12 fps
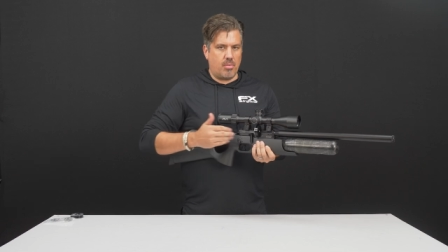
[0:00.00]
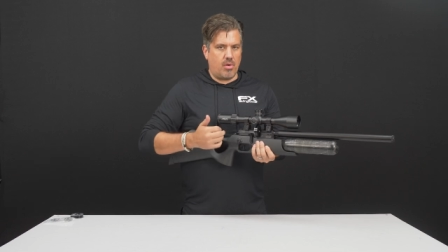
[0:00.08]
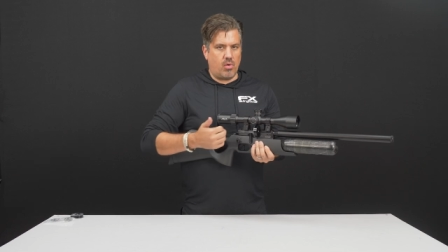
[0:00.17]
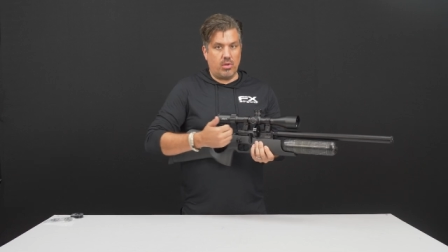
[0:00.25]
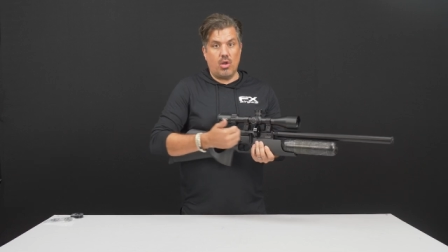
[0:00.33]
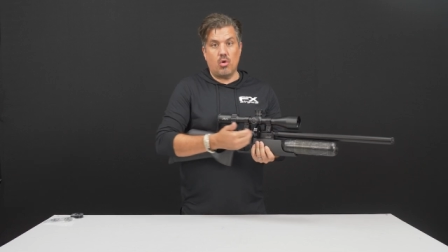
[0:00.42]

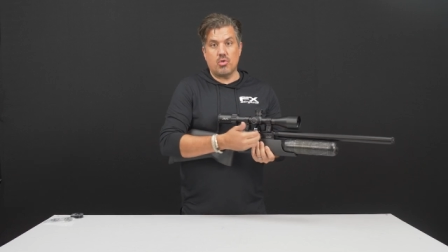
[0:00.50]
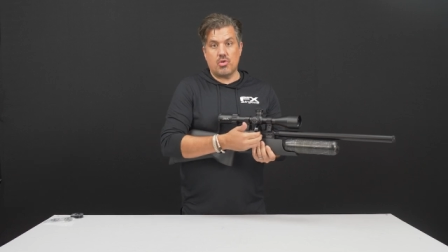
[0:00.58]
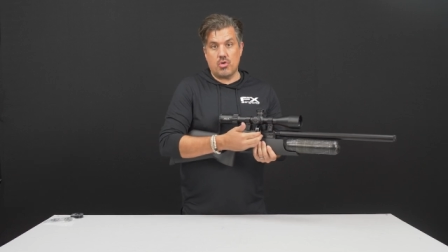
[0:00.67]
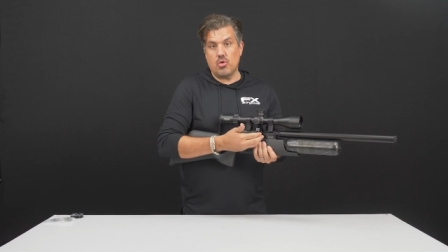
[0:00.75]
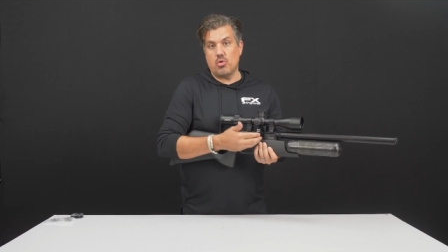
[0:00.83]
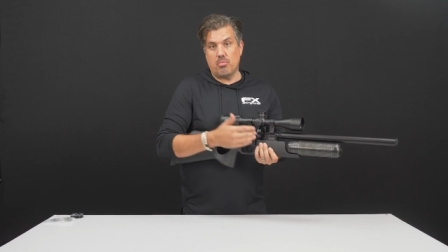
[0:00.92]
or, or,
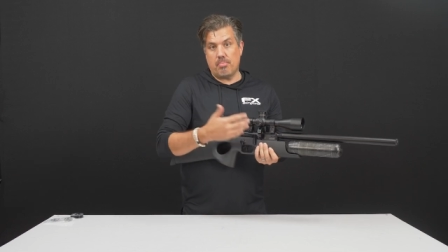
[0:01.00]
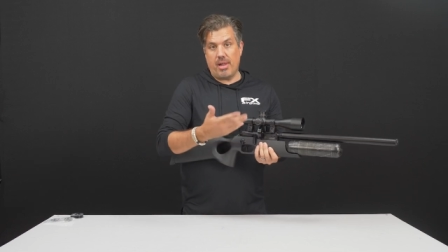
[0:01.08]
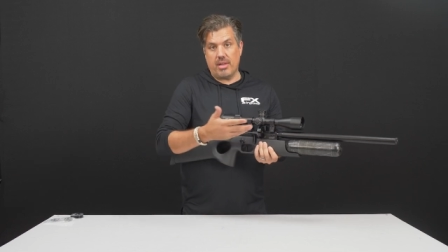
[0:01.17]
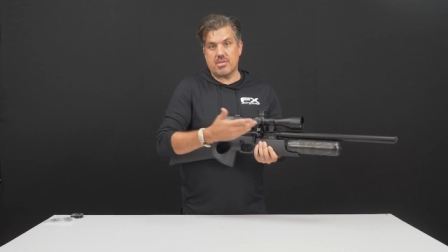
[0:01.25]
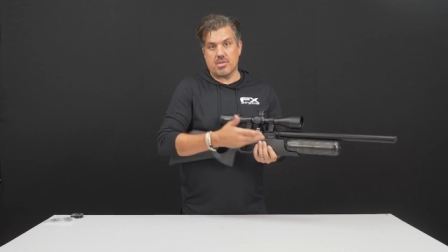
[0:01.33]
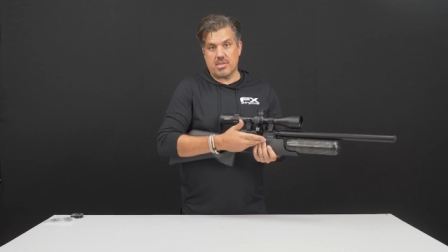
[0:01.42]
load two
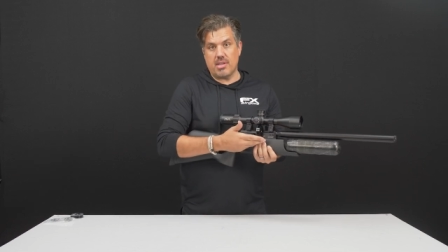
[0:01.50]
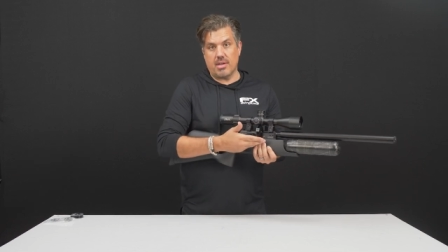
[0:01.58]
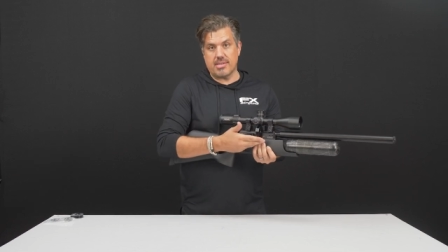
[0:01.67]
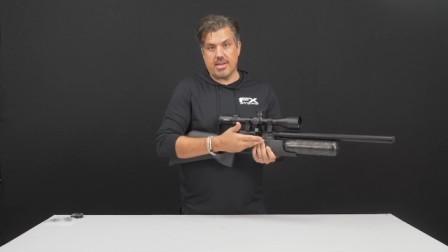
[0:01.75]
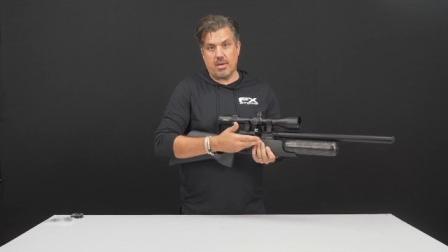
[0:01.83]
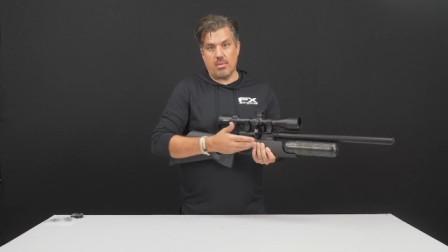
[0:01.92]
pellets or
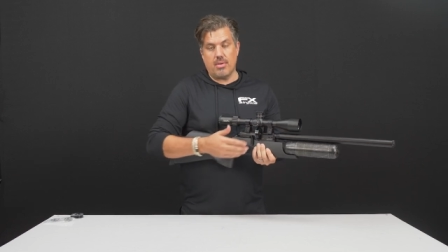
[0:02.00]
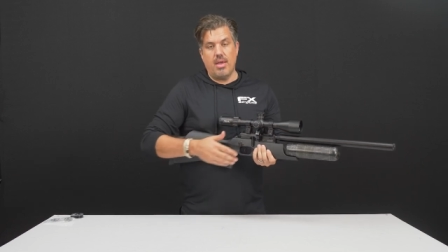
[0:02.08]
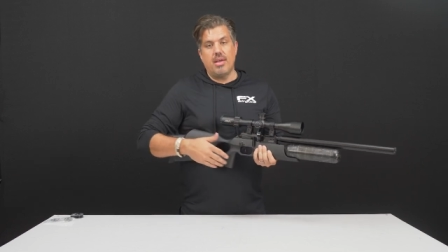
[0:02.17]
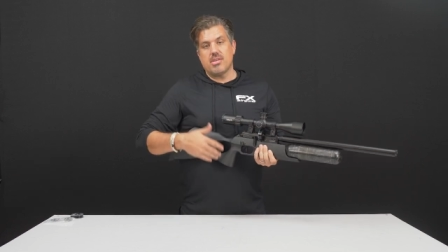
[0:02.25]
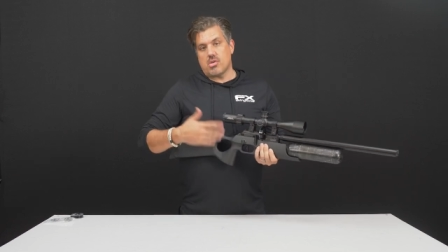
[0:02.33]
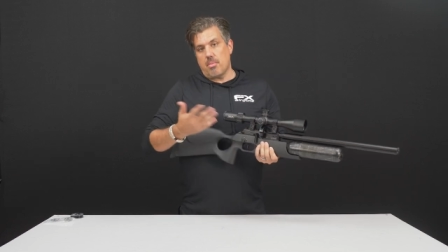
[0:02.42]
slugs in it.
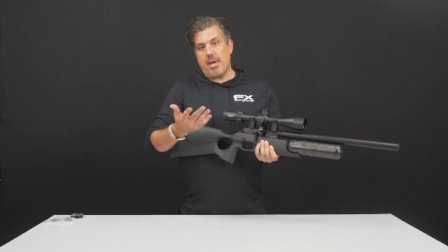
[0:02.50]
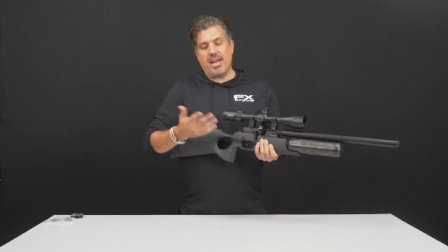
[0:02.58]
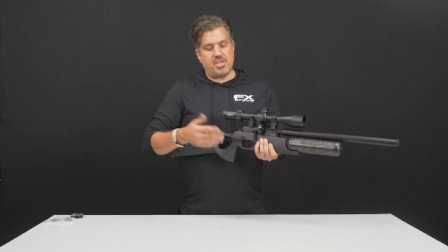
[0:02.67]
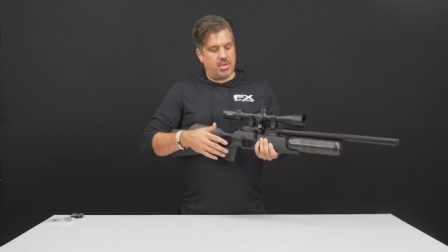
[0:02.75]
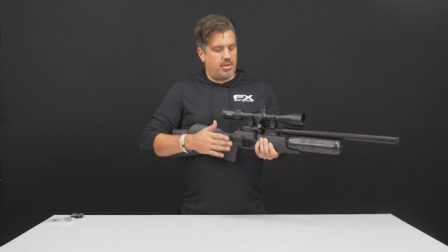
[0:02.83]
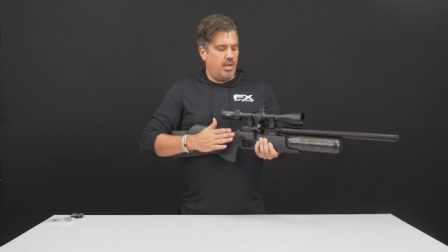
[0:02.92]
So
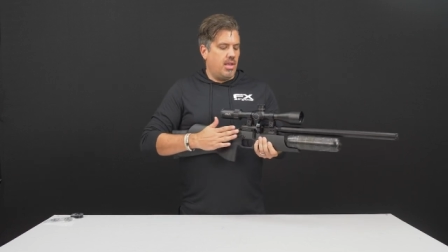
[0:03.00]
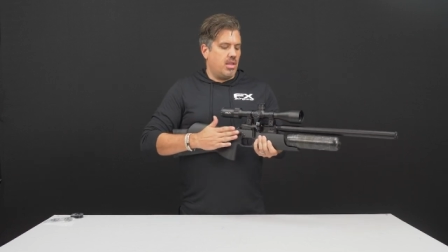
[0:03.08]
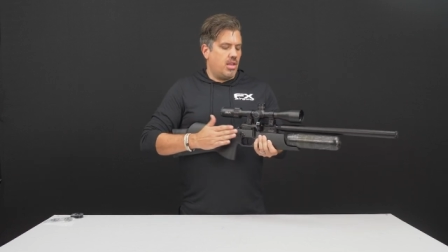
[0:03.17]
imagine